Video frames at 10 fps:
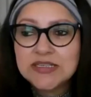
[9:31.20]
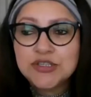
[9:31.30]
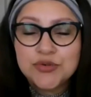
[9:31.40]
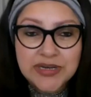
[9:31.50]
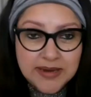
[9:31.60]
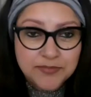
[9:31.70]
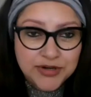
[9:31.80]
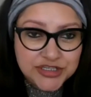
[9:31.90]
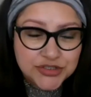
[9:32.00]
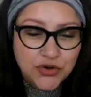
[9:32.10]
can do
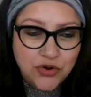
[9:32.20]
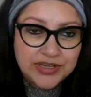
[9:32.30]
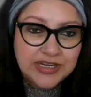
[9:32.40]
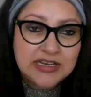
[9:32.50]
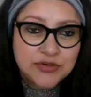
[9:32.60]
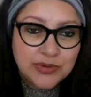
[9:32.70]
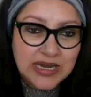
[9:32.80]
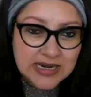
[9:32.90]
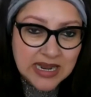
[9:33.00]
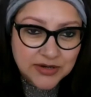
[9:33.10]
Cambridge or they can do
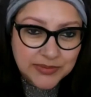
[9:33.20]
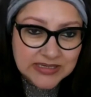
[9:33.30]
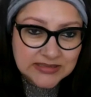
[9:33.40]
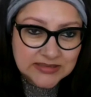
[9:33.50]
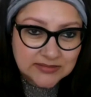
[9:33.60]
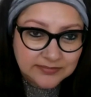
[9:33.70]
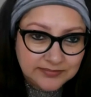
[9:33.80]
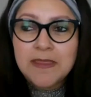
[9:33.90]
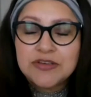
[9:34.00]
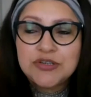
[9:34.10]
NIOS.
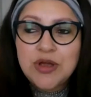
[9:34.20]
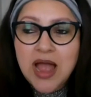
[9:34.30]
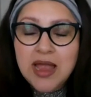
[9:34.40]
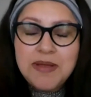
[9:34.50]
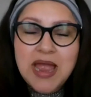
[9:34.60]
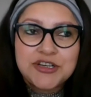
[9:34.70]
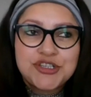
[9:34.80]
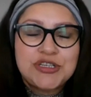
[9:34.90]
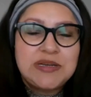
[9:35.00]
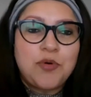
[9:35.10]
So I'm
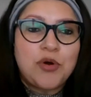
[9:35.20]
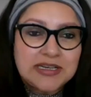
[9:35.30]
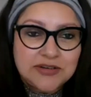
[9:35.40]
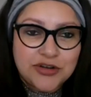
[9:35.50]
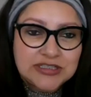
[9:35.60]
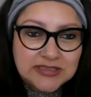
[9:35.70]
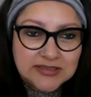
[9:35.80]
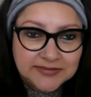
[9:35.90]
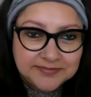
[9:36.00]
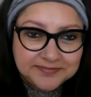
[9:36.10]
actually board agnostic.